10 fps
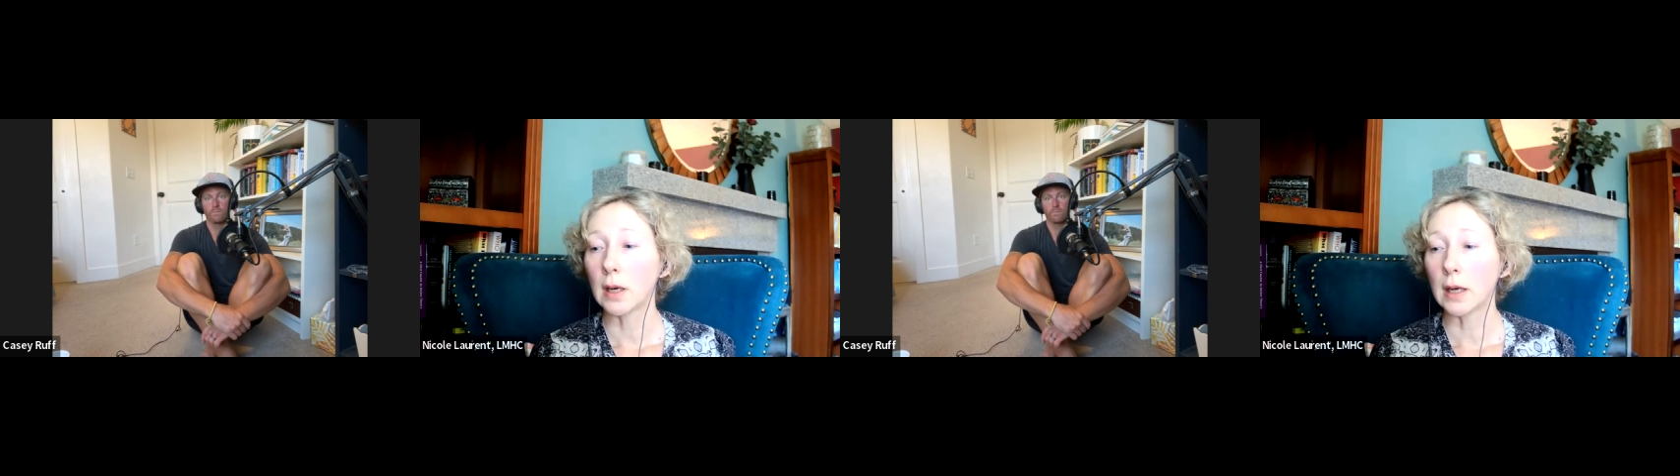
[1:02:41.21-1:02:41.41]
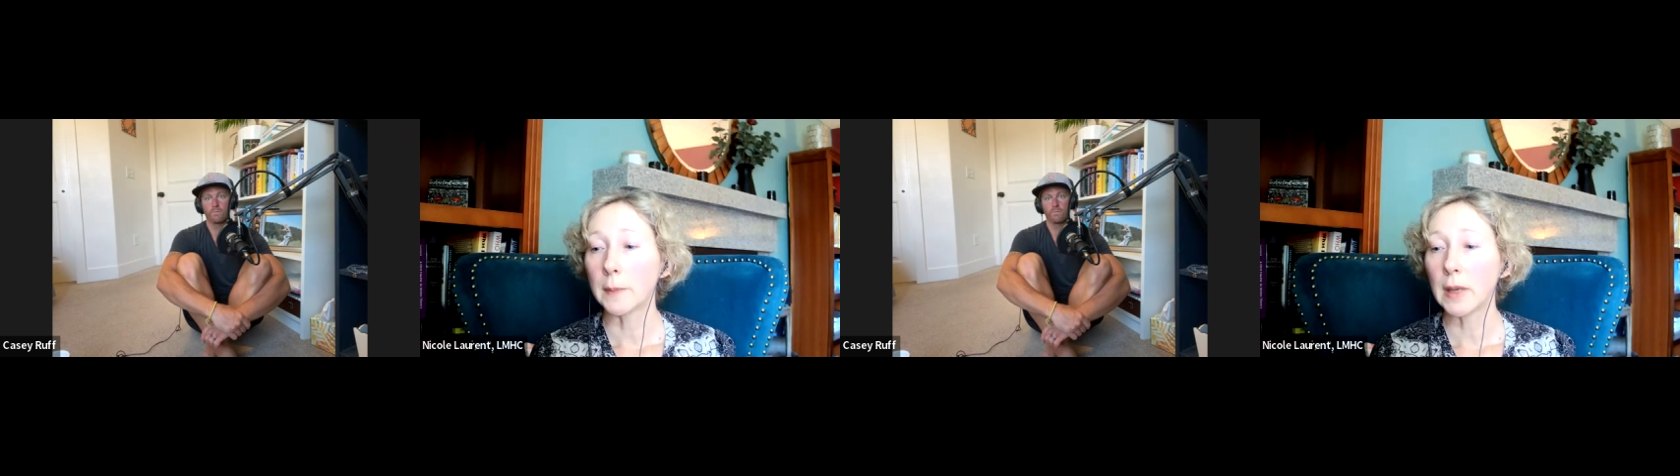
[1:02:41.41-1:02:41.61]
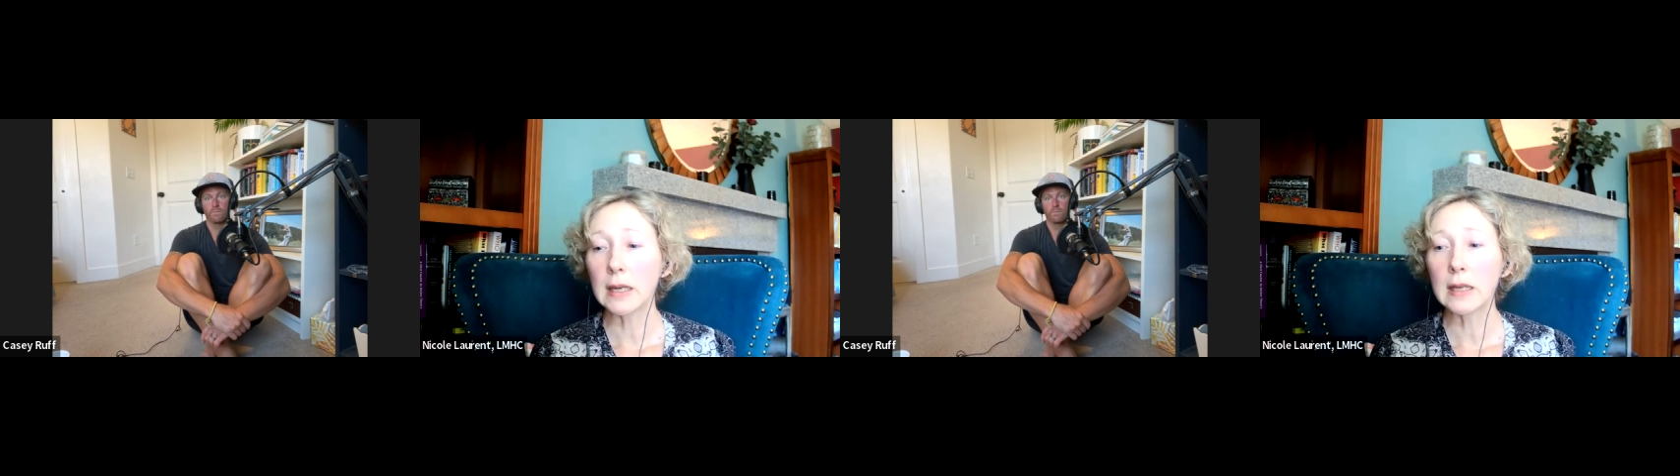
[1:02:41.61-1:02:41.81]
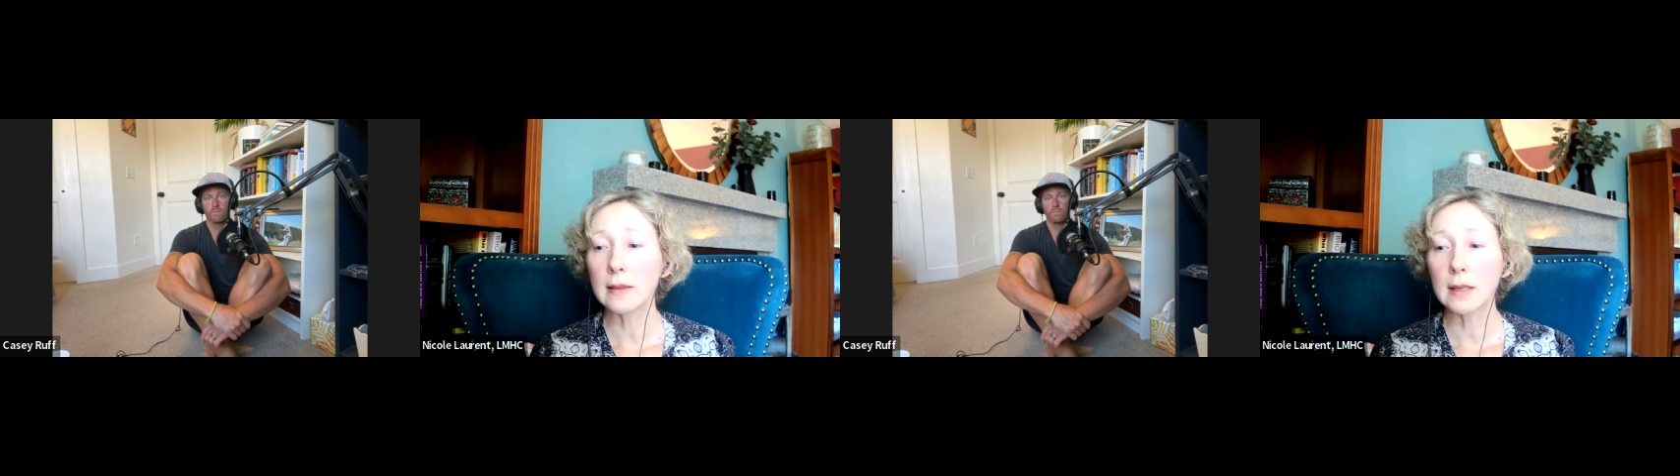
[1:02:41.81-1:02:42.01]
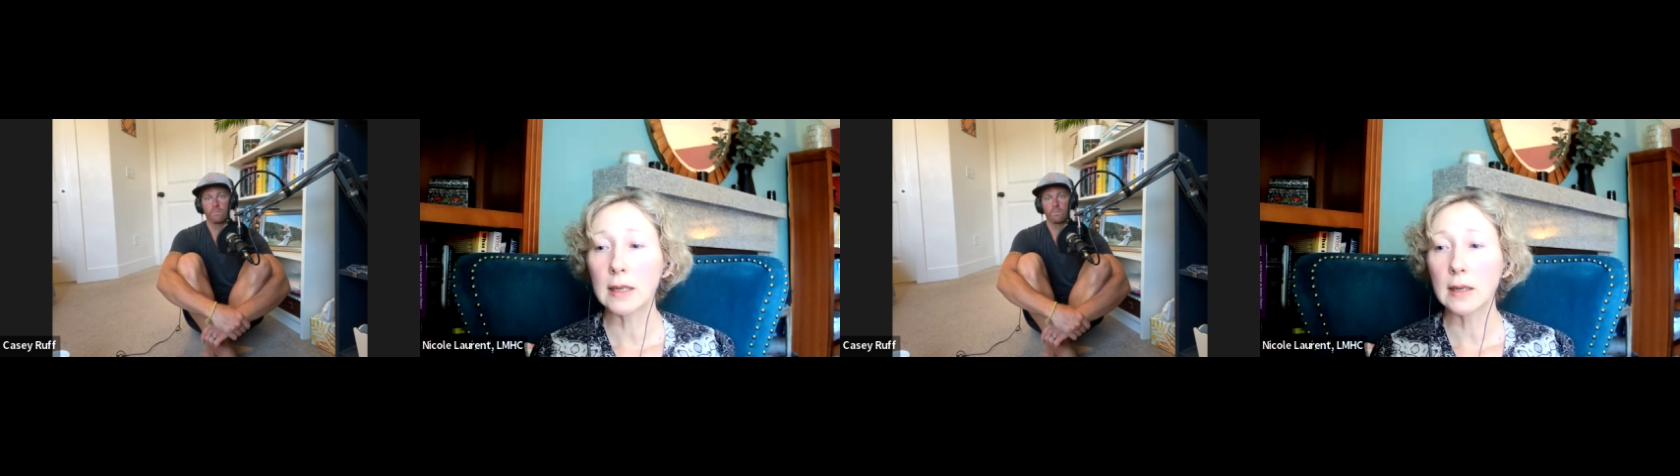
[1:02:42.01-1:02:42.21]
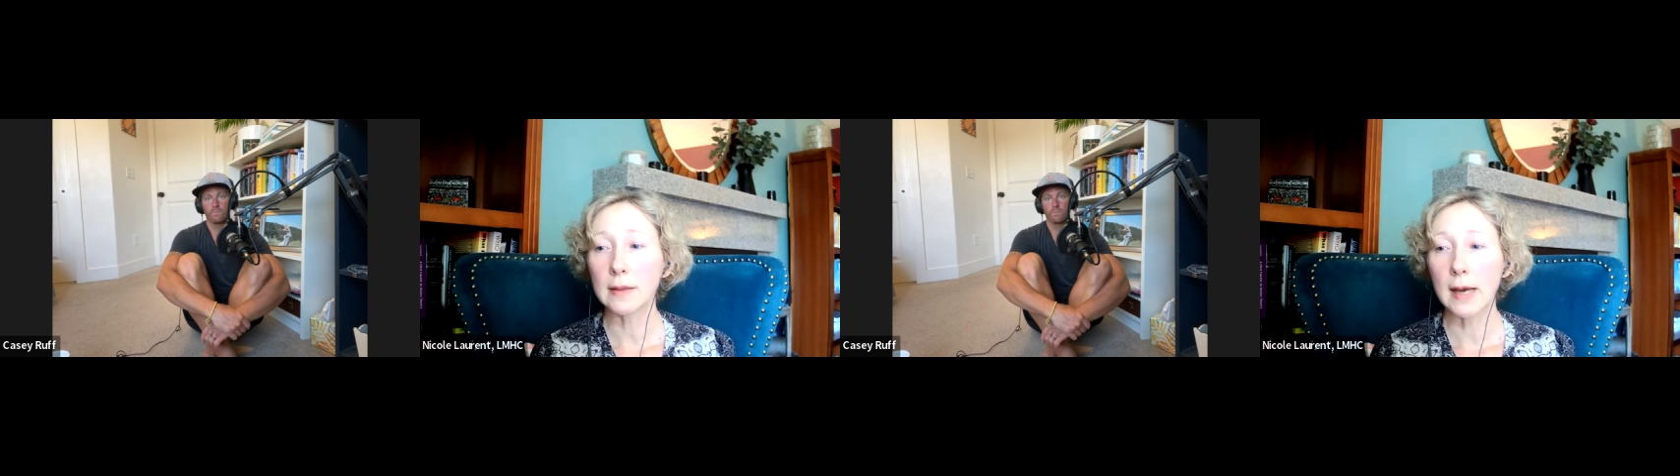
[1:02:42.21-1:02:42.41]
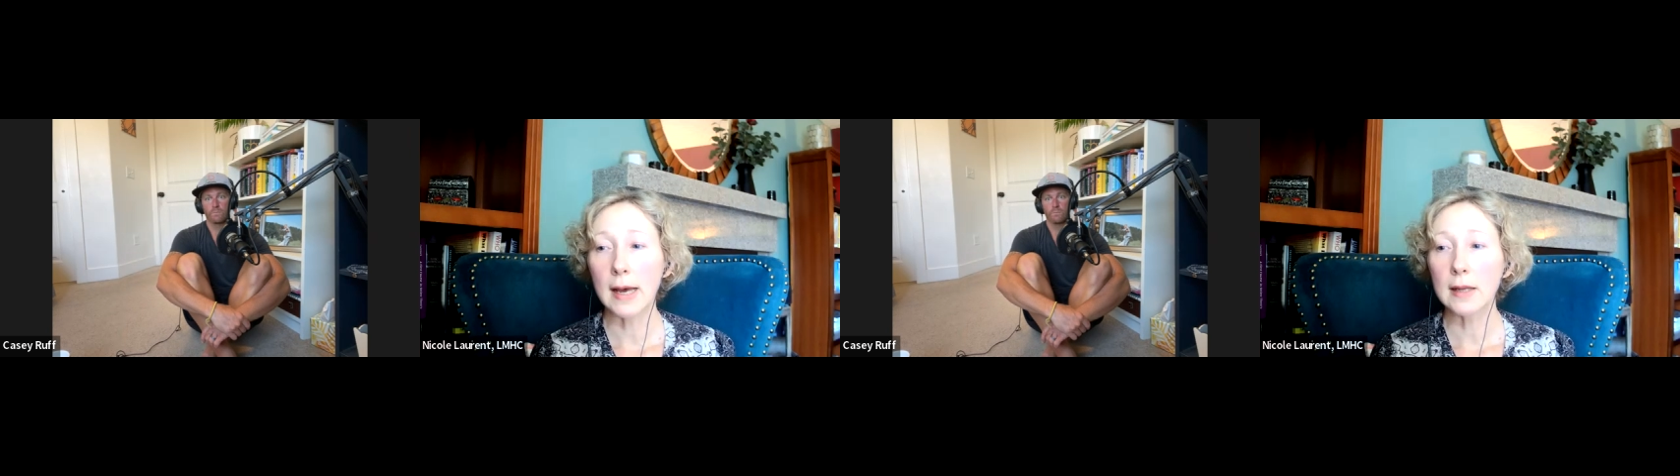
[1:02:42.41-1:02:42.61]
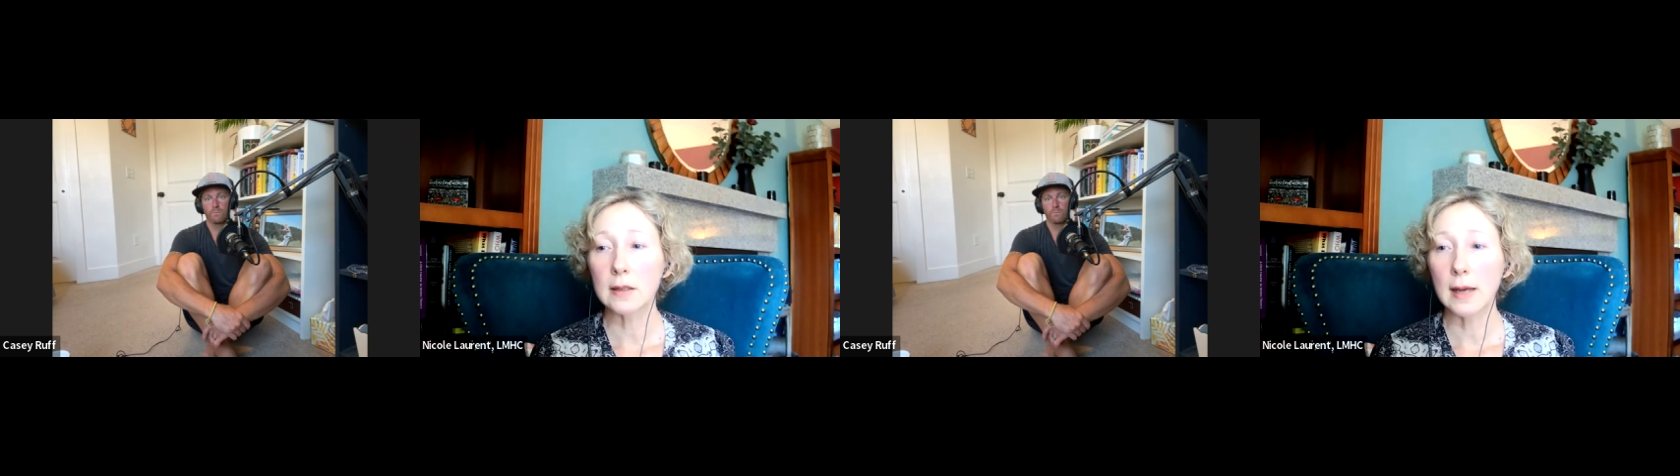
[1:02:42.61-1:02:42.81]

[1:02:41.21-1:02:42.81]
um, anything that